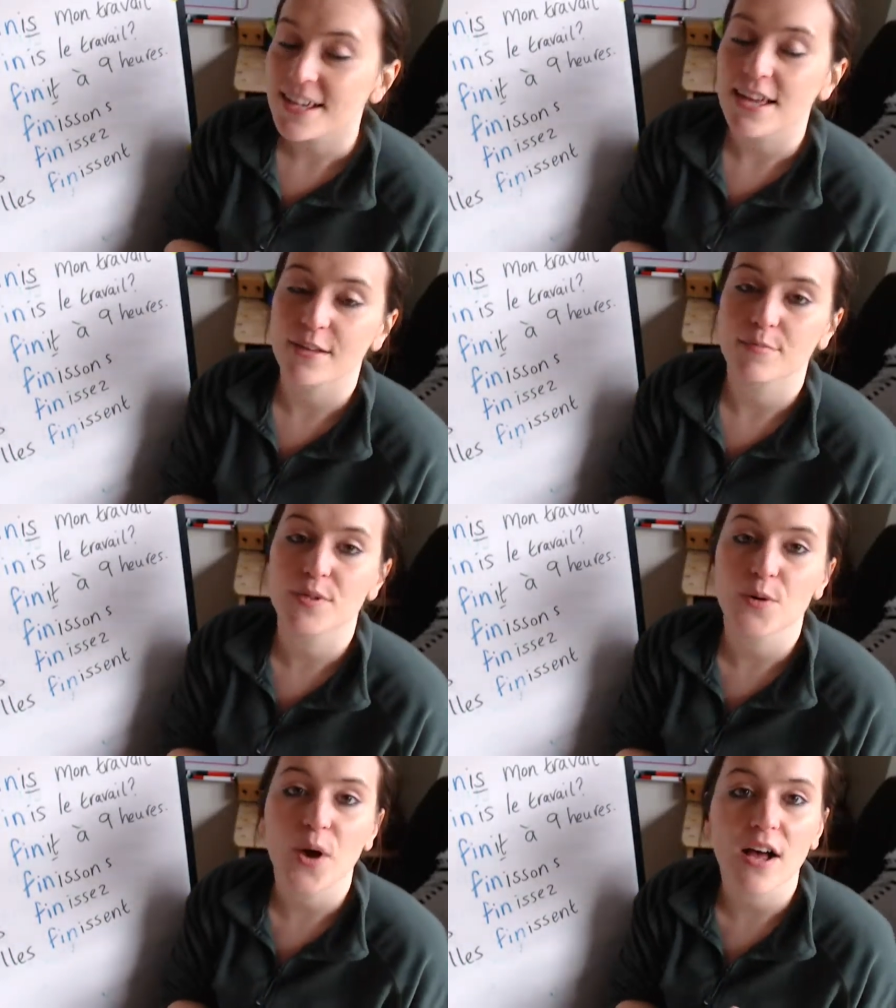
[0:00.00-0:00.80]
Um,
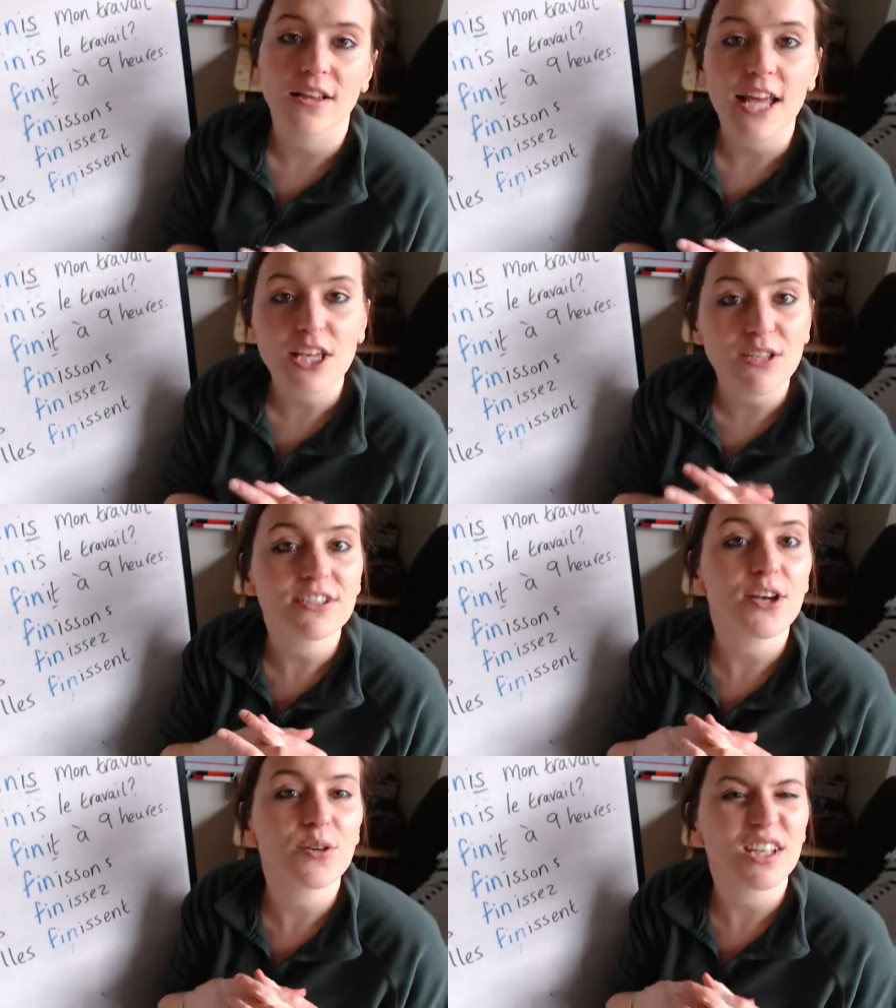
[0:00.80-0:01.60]
so I'll let you
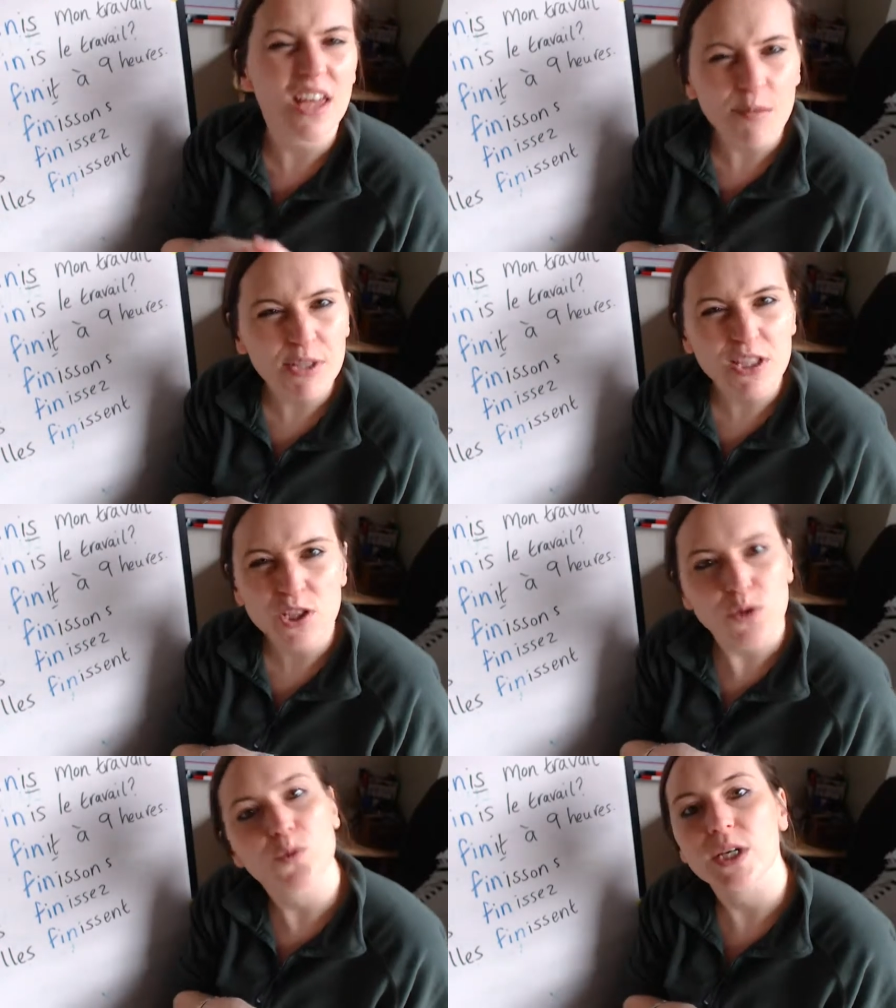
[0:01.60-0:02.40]
know in the coming
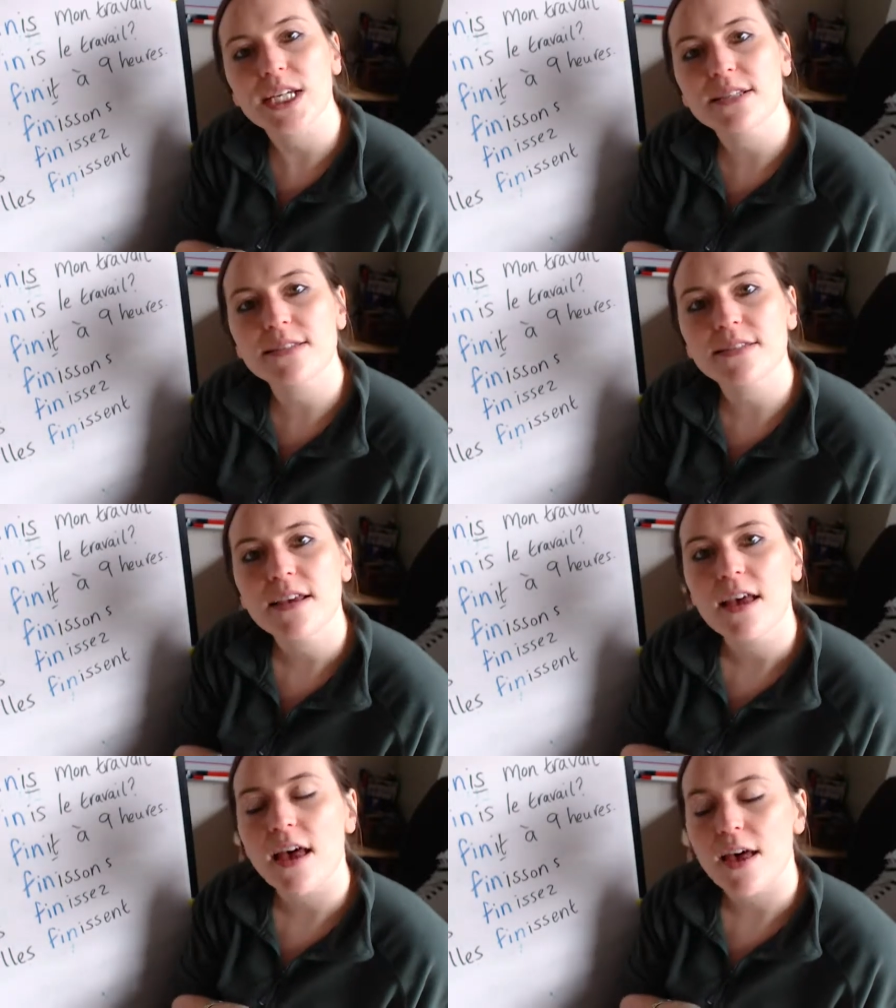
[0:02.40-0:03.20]
two weeks
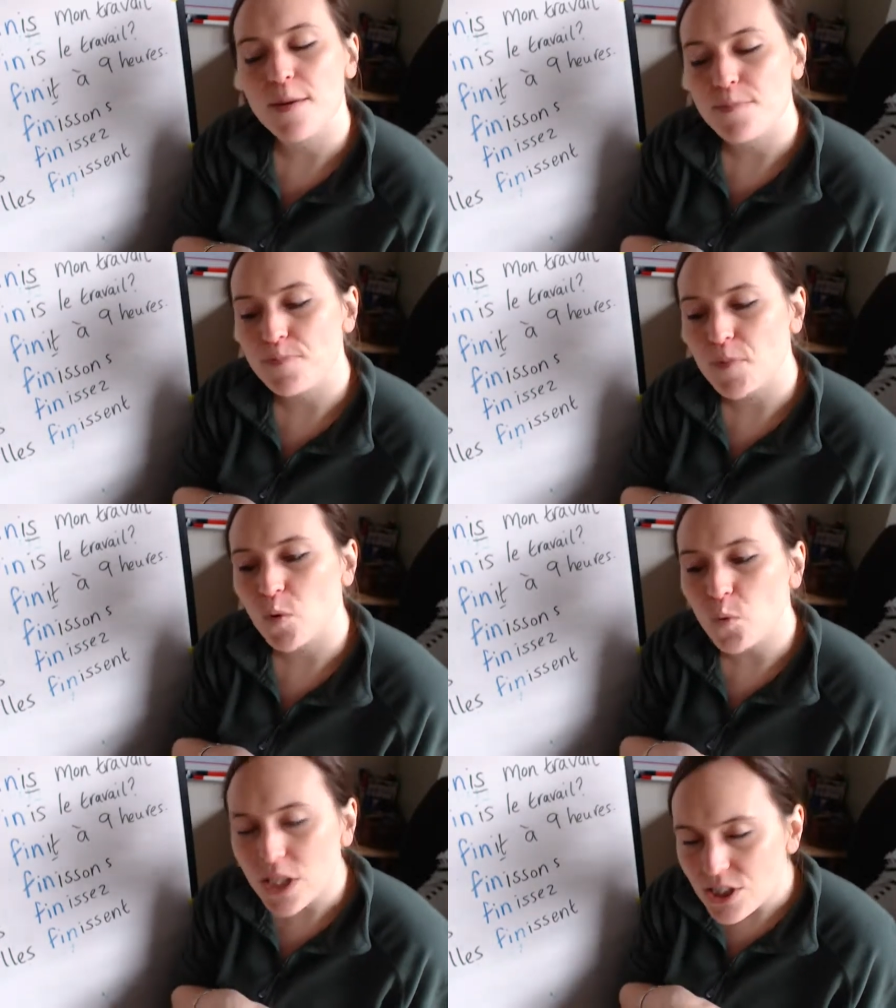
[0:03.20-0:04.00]
um,
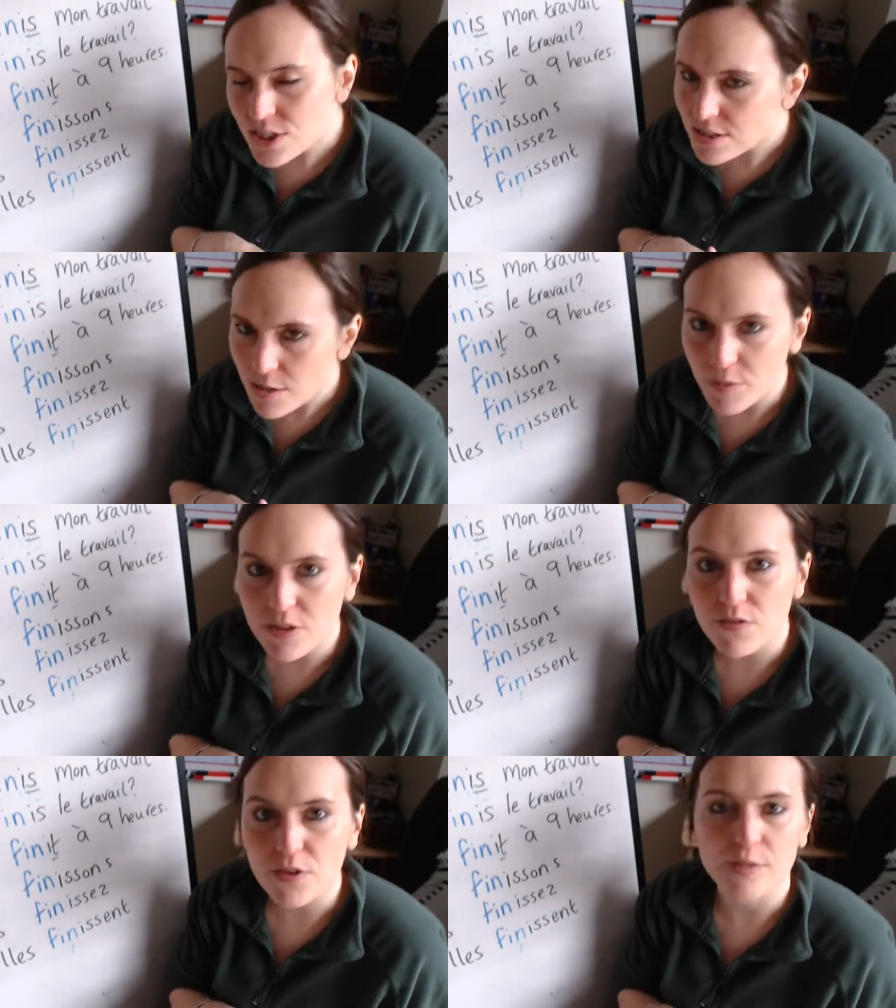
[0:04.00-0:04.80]
which are some of the
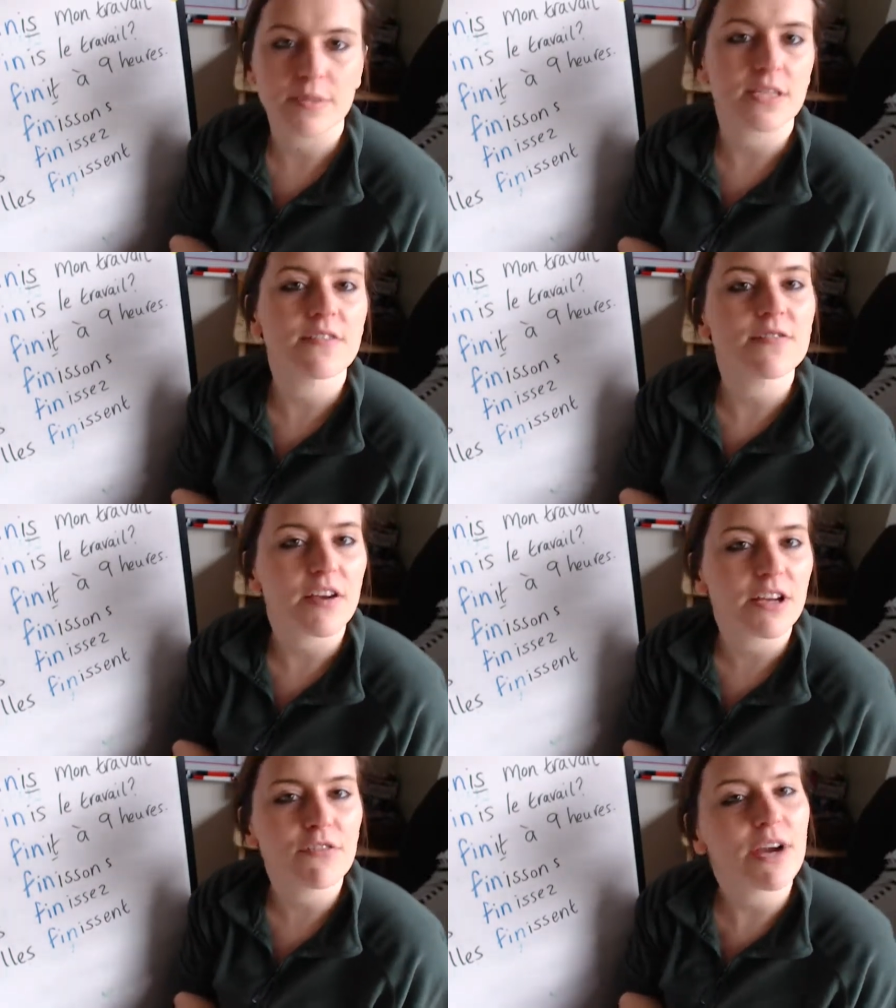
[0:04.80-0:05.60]
verbs that are
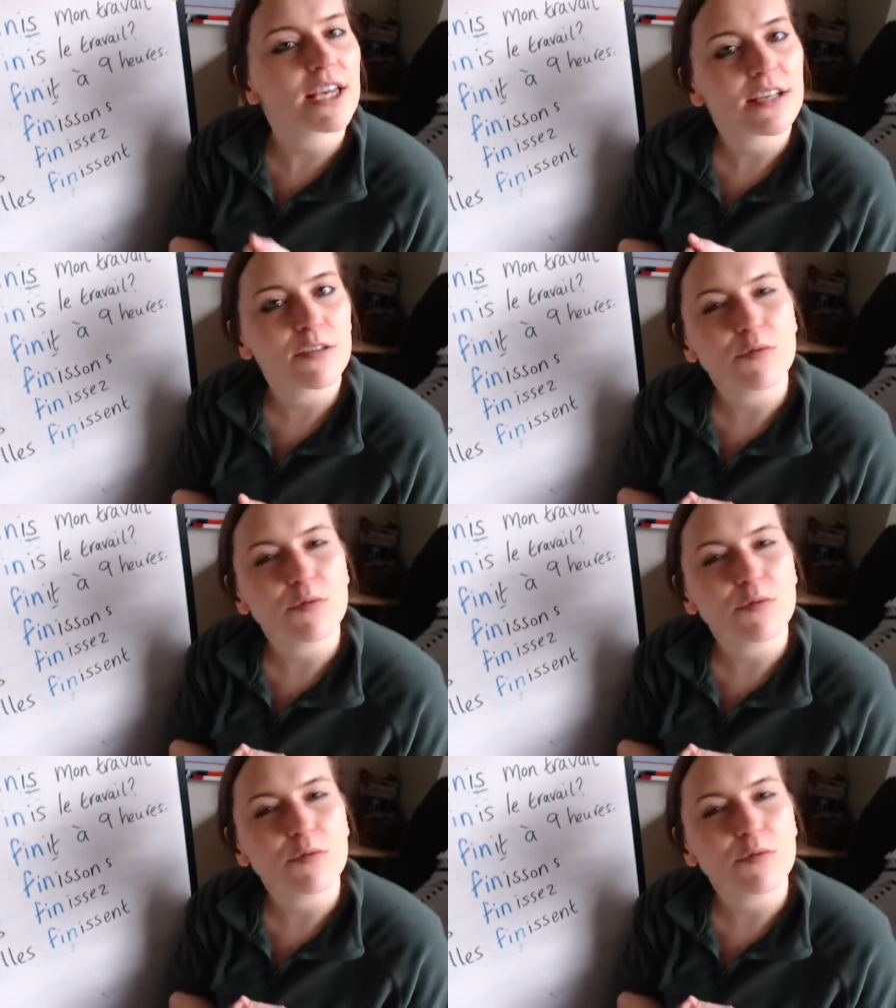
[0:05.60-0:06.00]
very irregular.